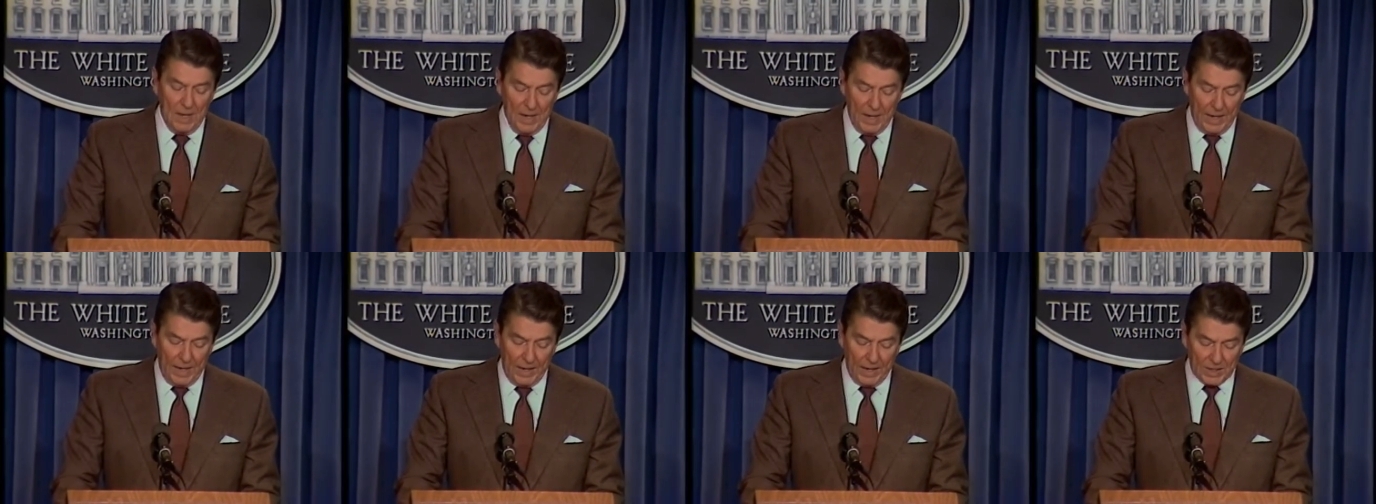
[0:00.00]

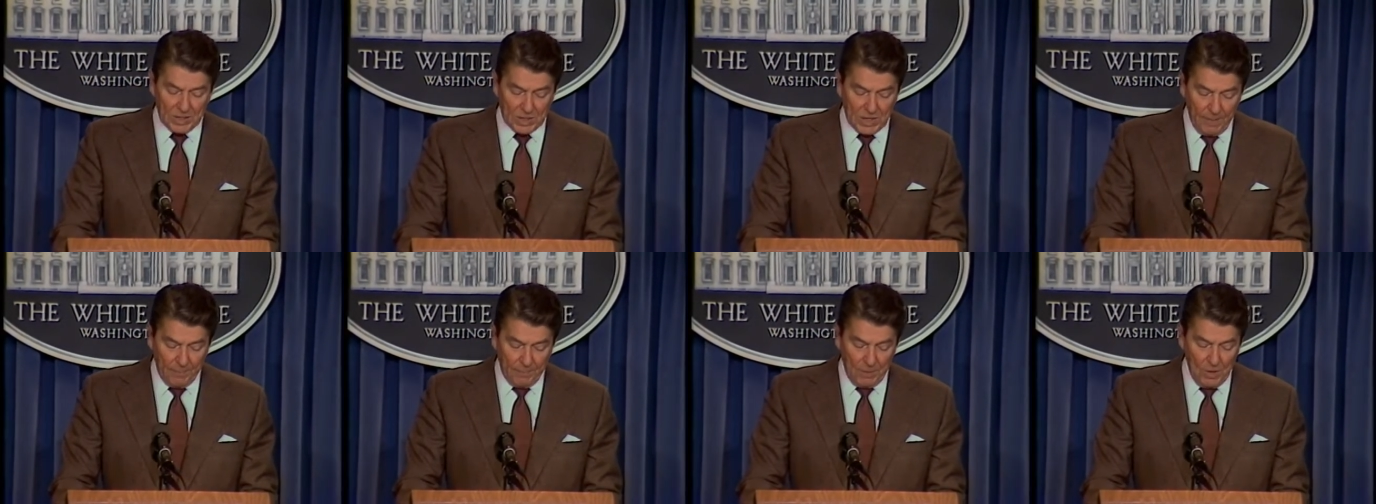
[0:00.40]
and
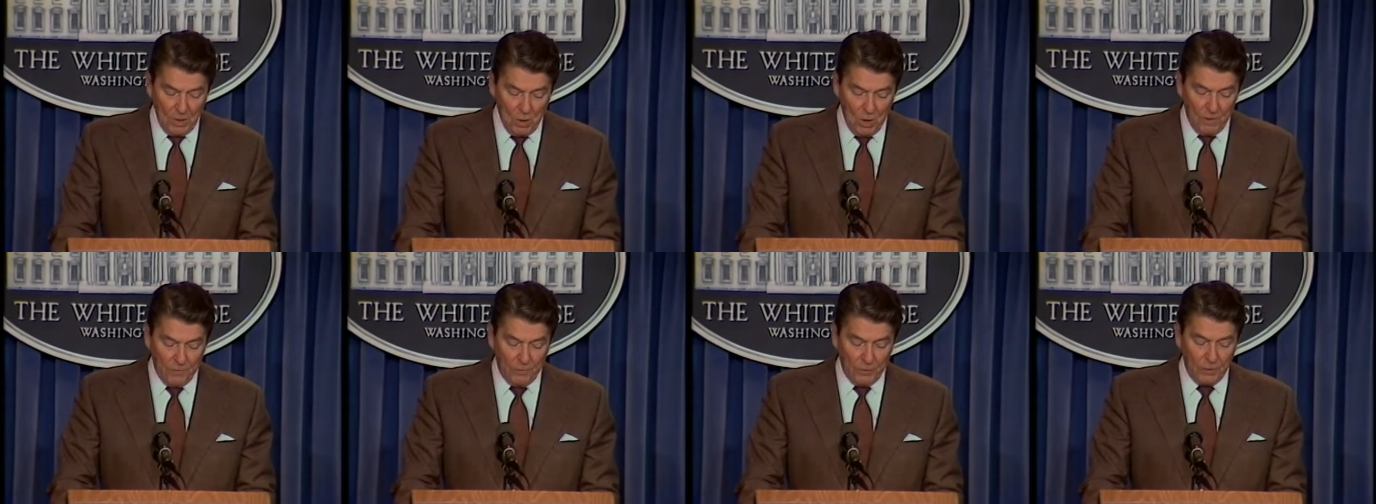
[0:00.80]
accept the
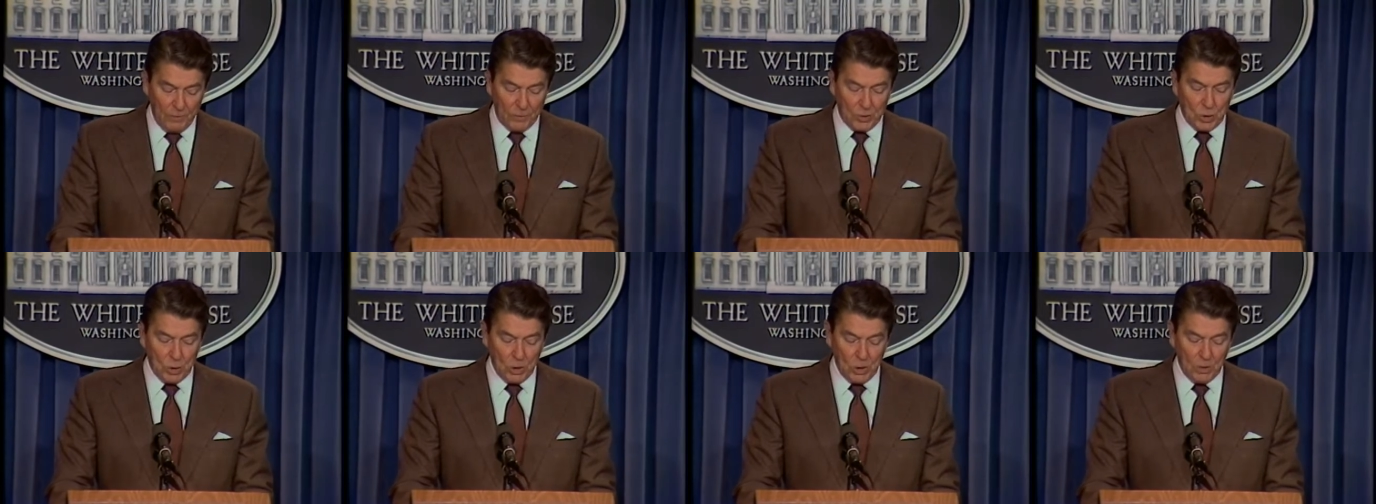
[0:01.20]
offer
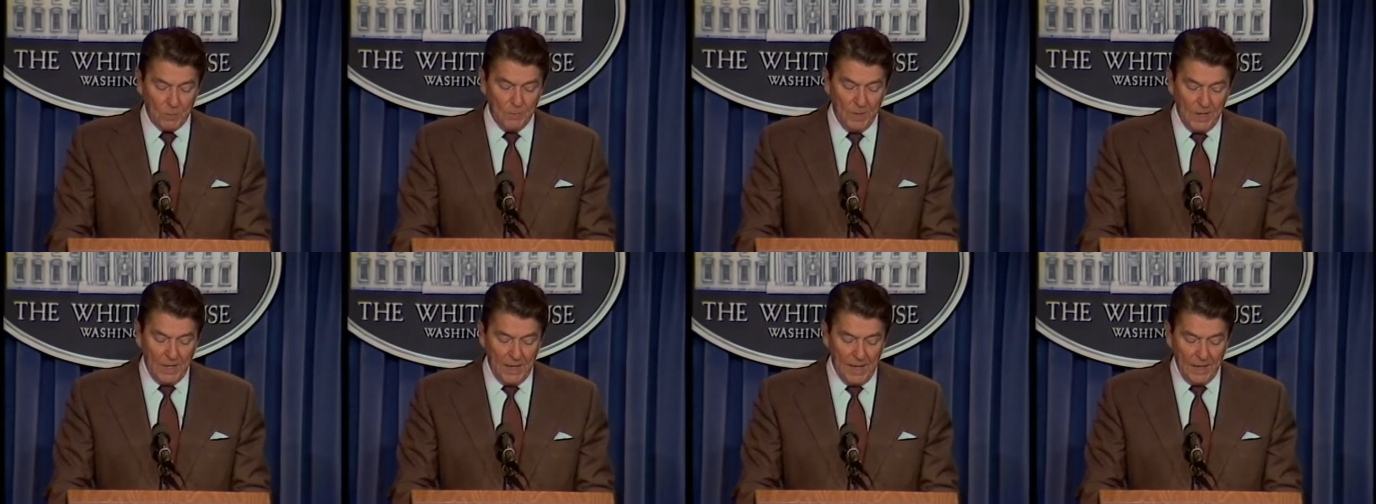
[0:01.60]
of church
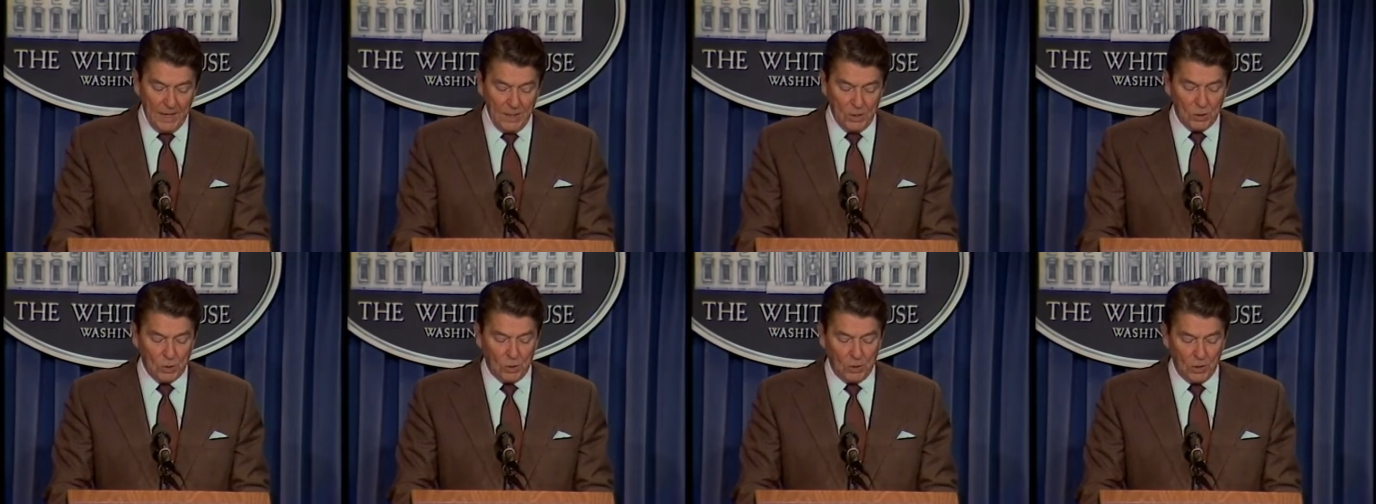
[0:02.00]

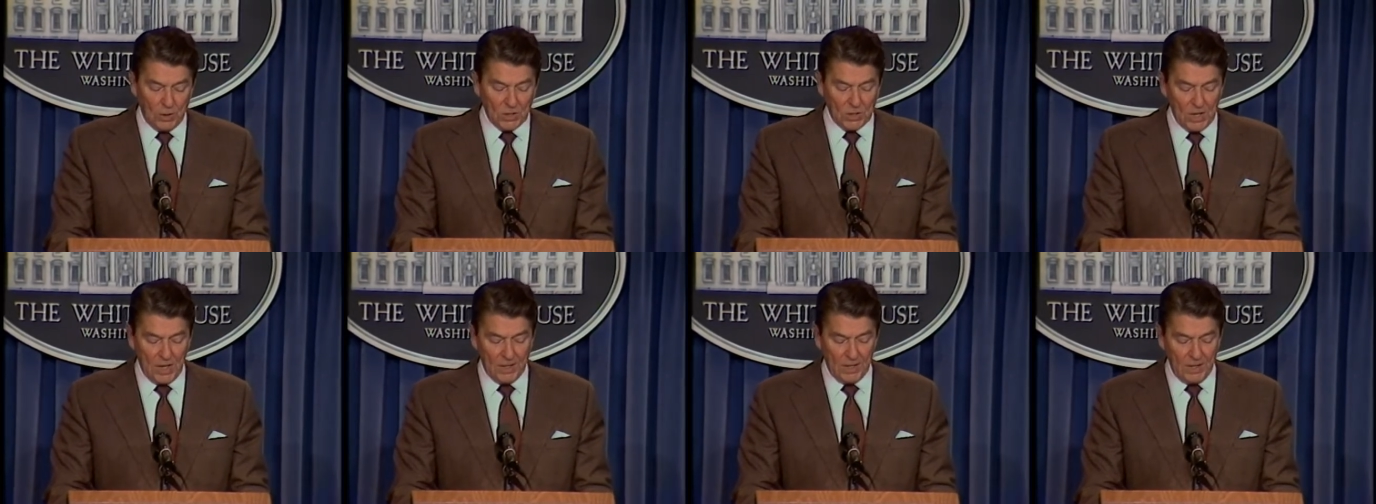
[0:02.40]
mediated
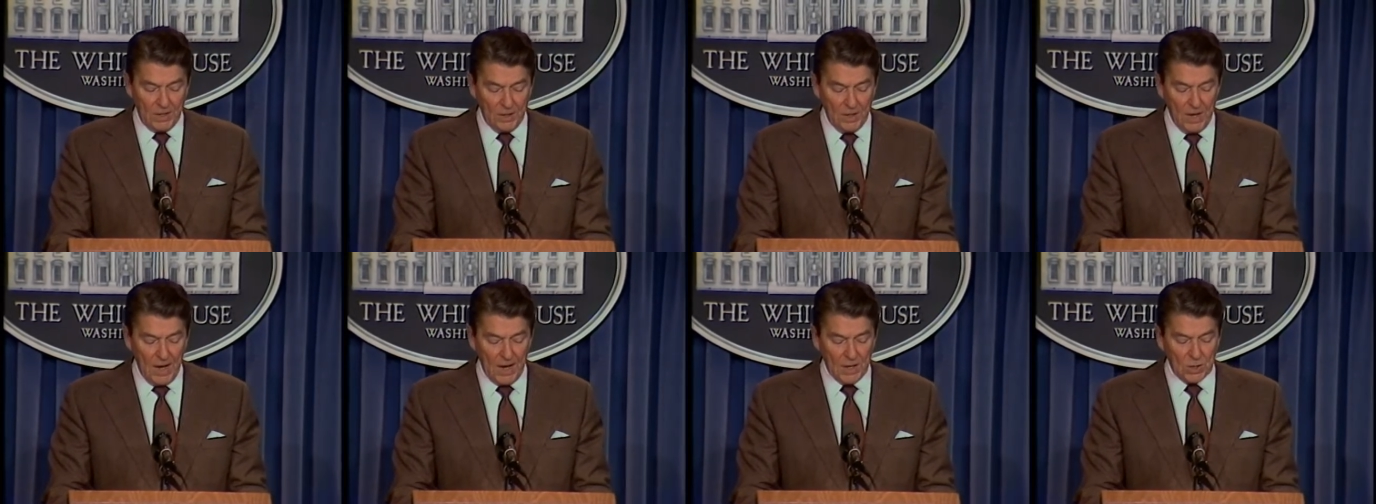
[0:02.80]
talks on
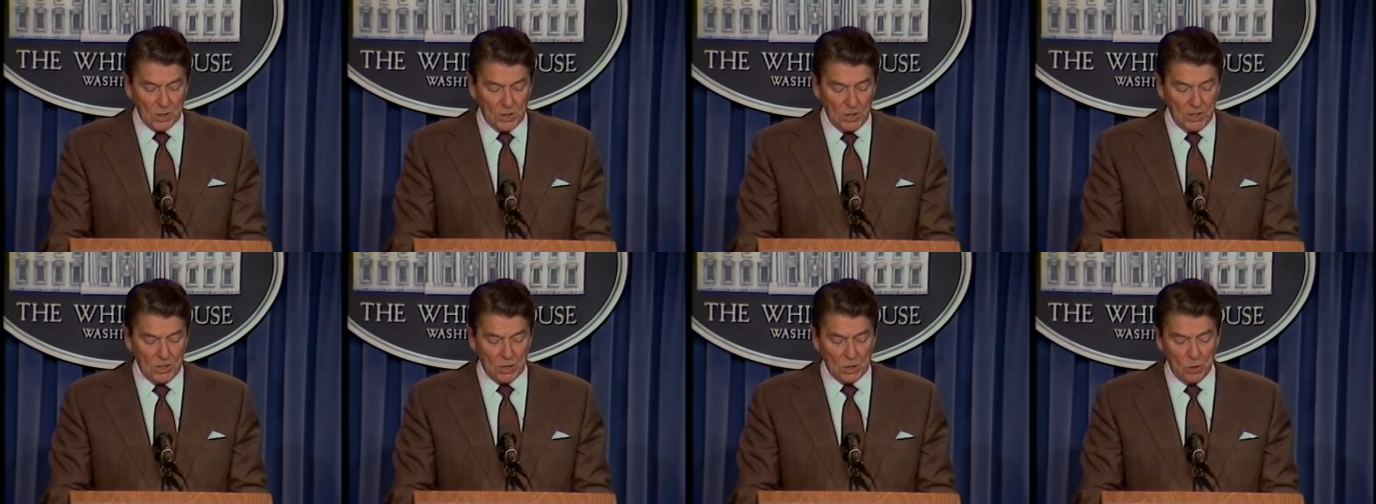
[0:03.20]

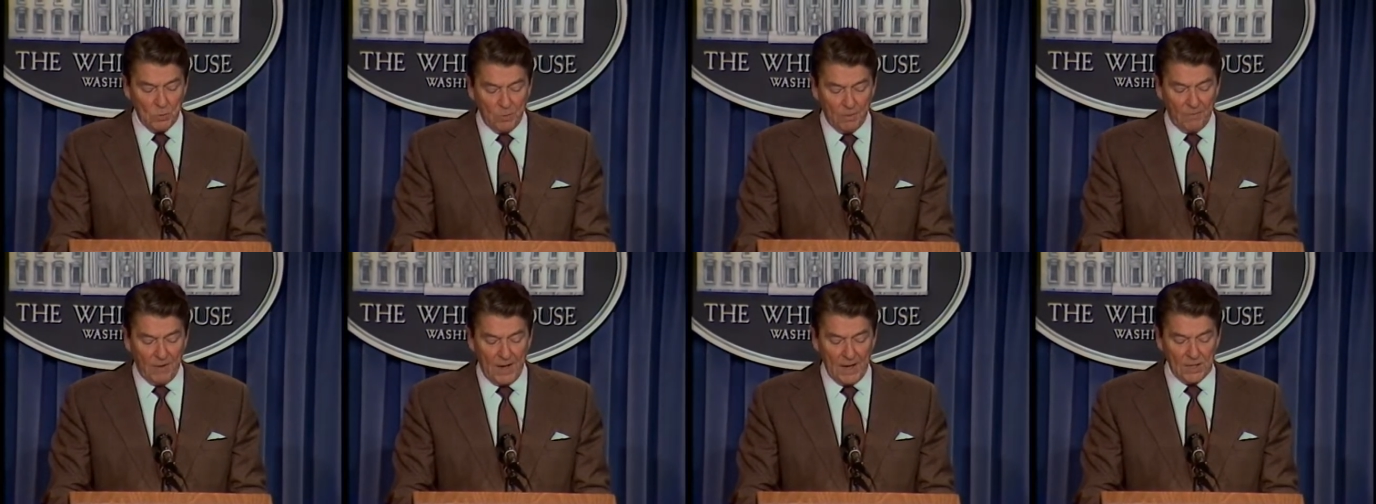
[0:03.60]
internationally
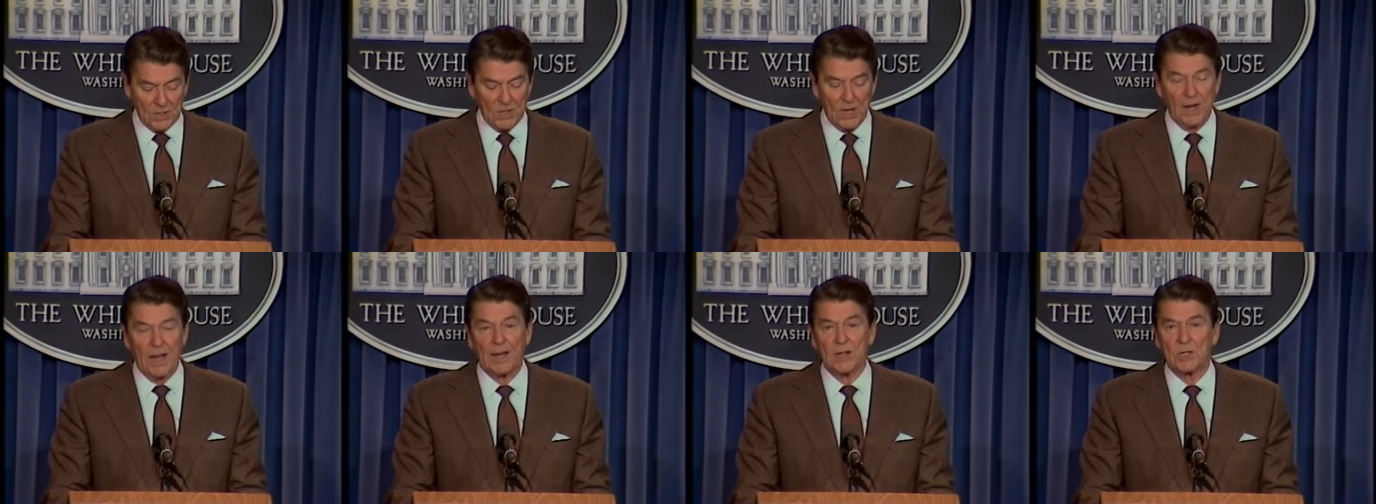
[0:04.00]

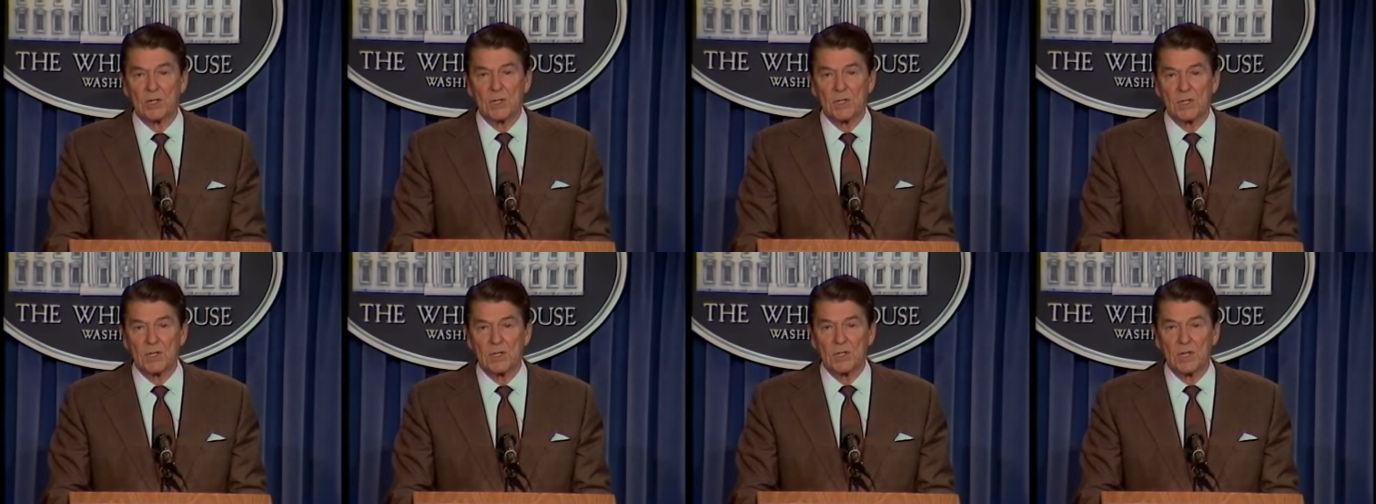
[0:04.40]
supervised
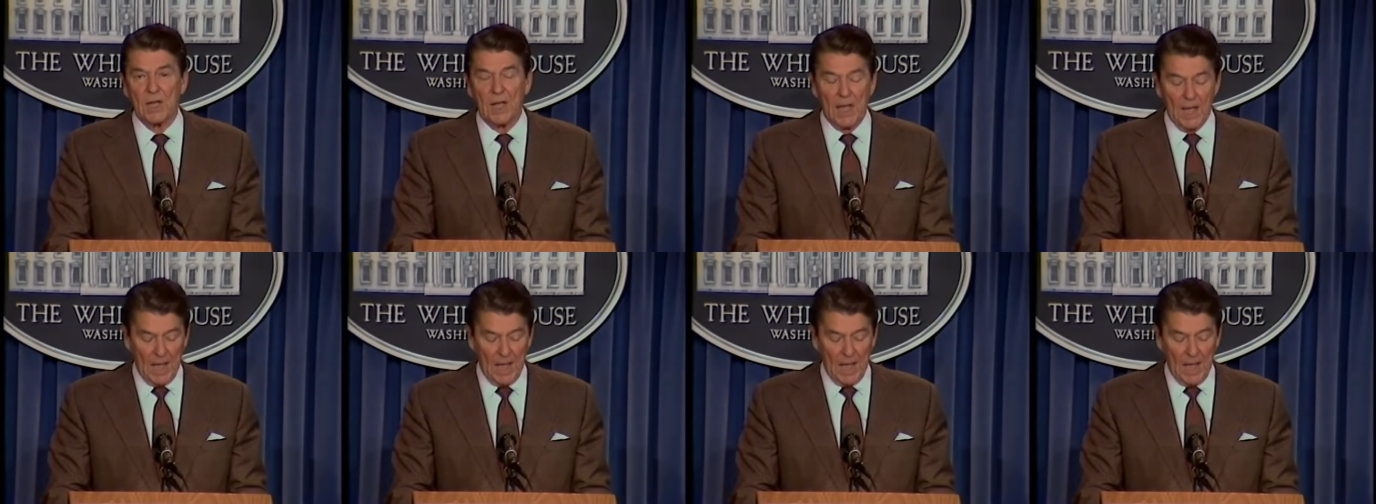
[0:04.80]
elections